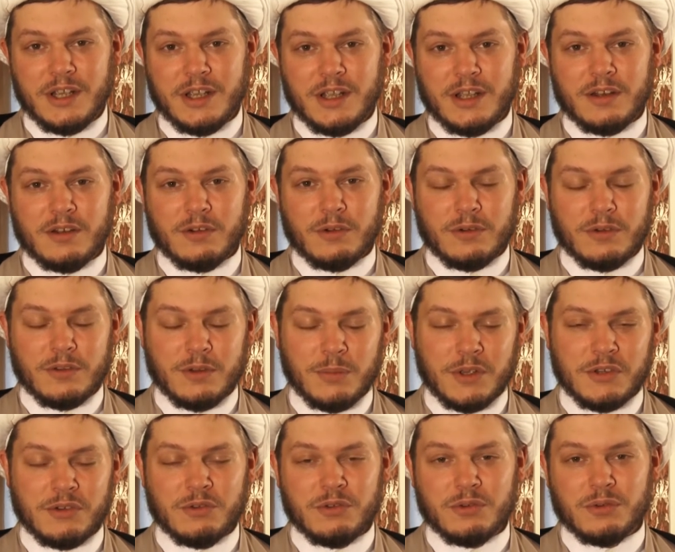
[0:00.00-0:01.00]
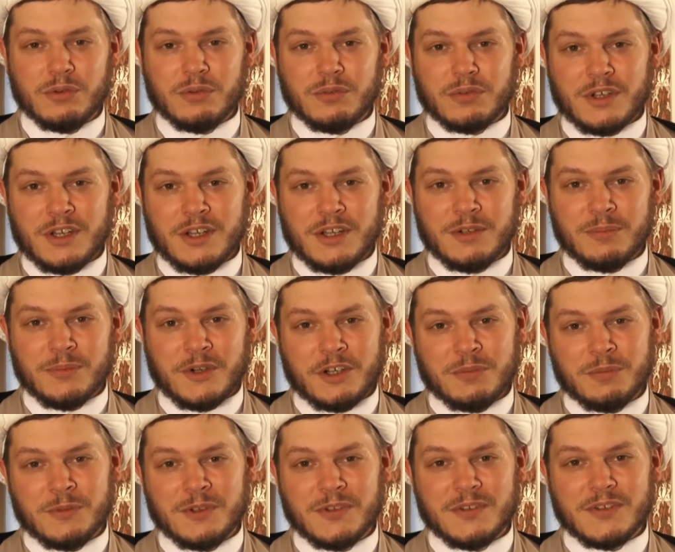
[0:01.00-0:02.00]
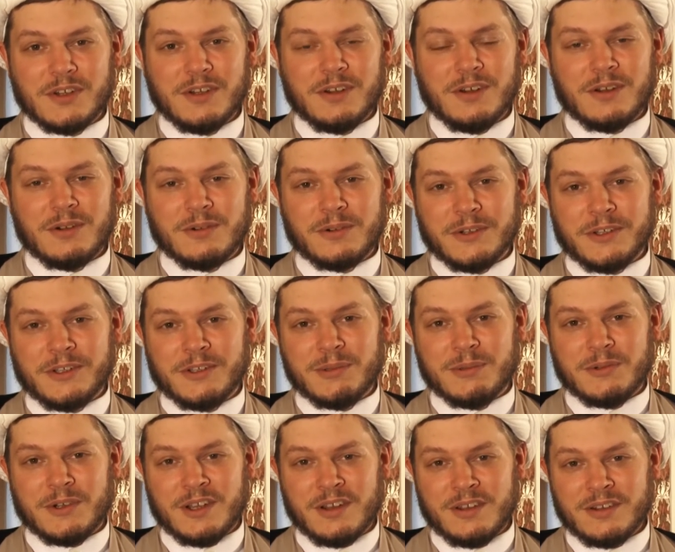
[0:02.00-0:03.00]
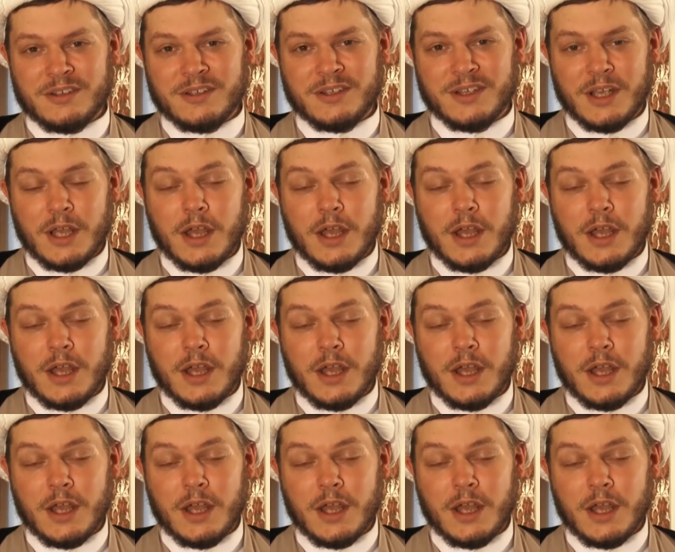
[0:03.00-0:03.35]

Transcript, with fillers: and the Messenger of God, Muhammad sallallahu alayhi wa ali,